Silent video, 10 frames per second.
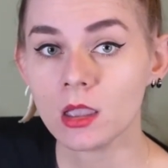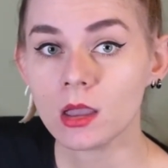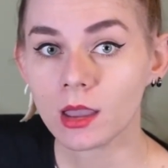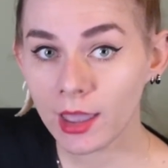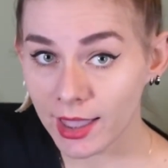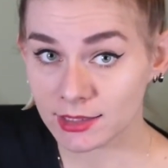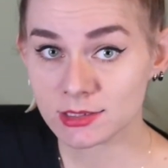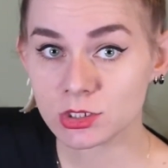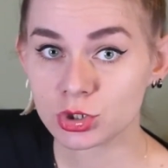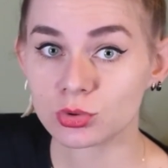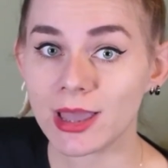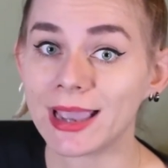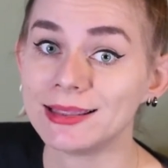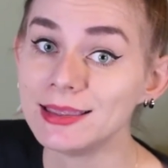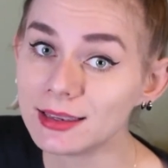Cats should
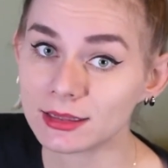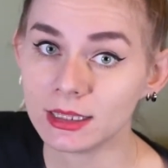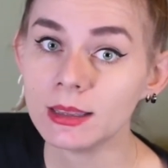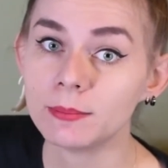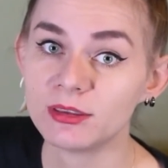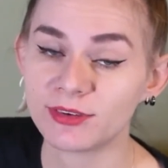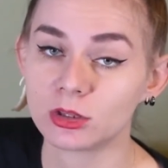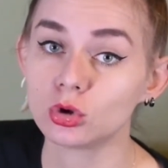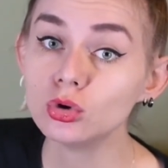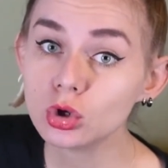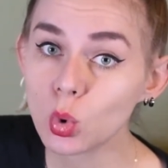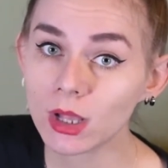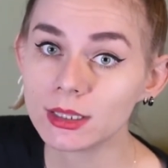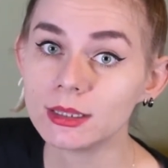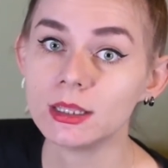ideally be fed good
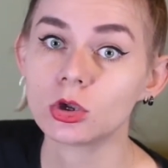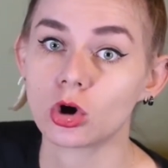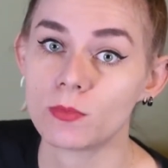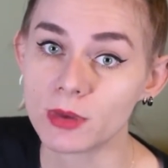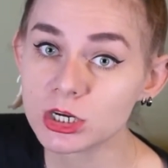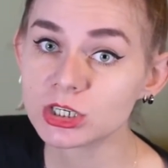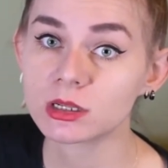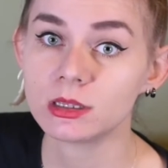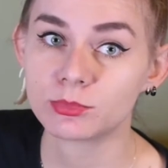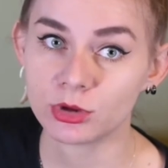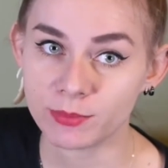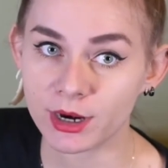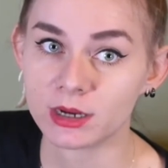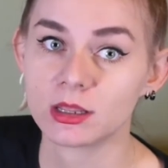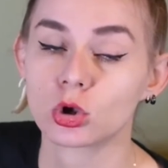quality, commercially
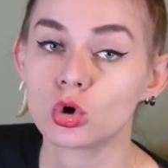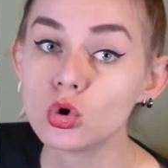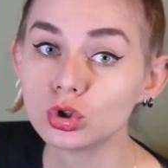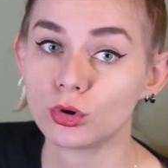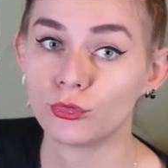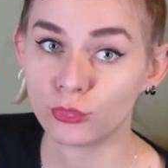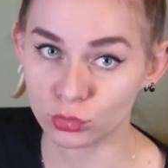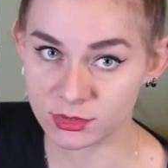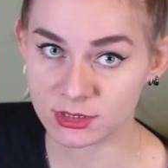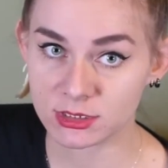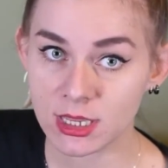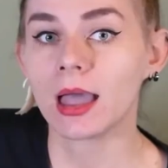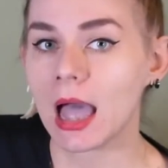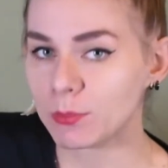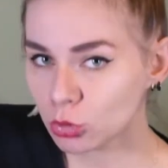prepared cooked foods.
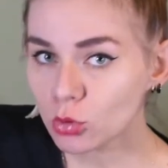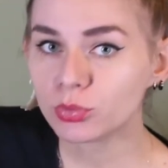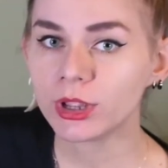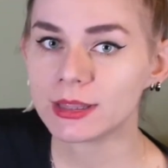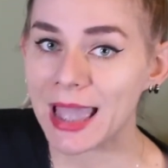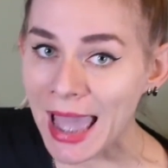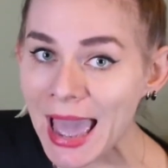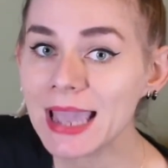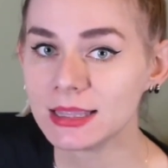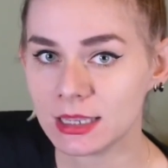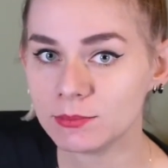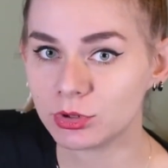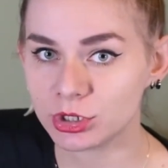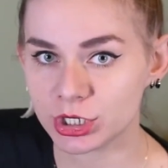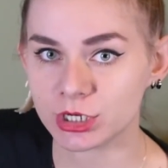Appropriate high
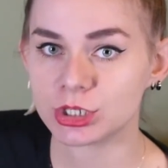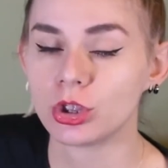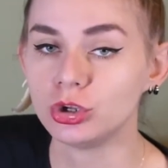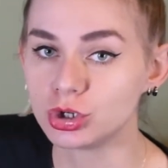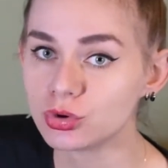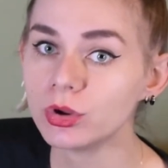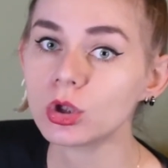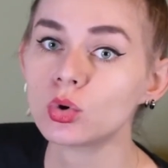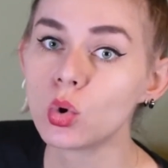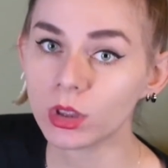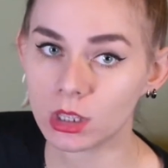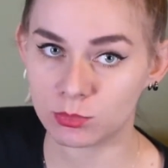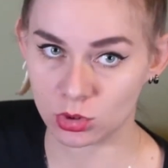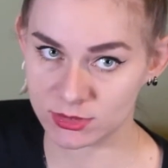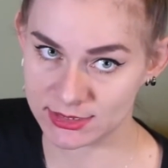temperatures during cooking
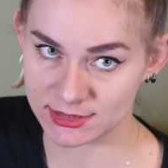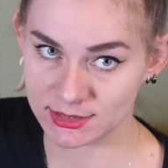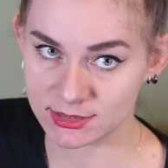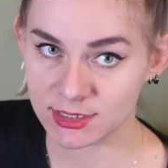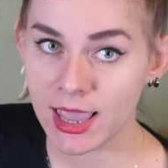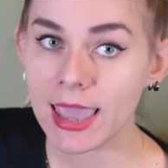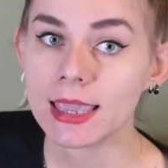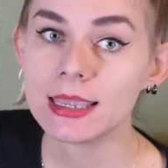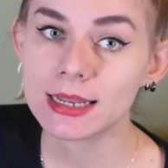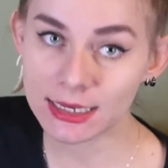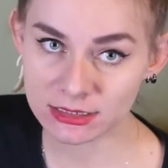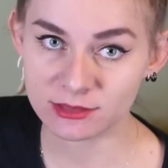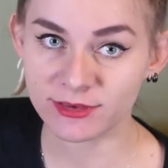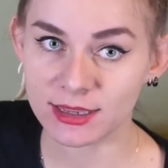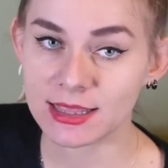processes
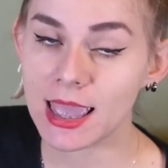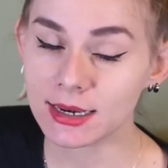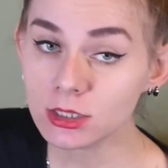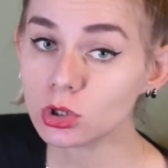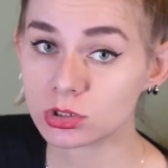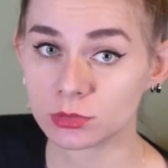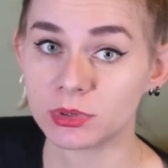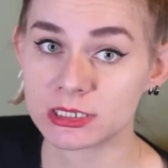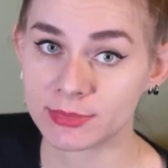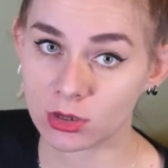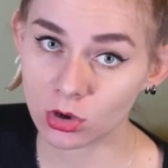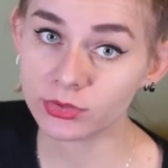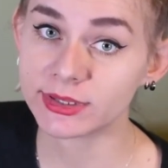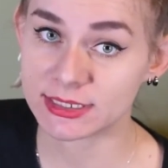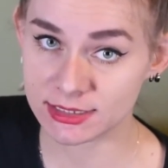inactivate any Toxoplasma
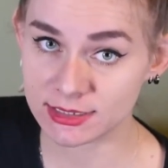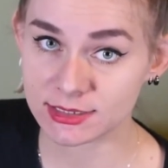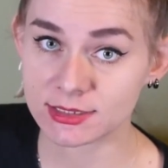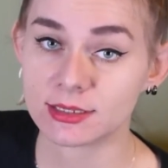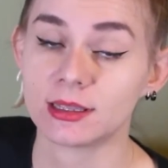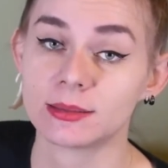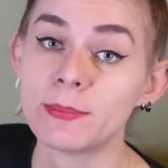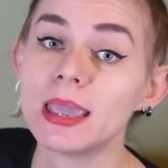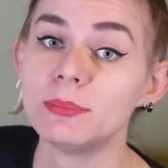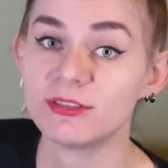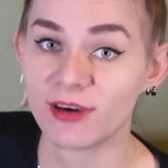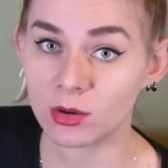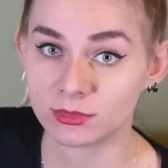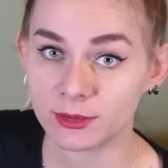gondii cysts that may be found,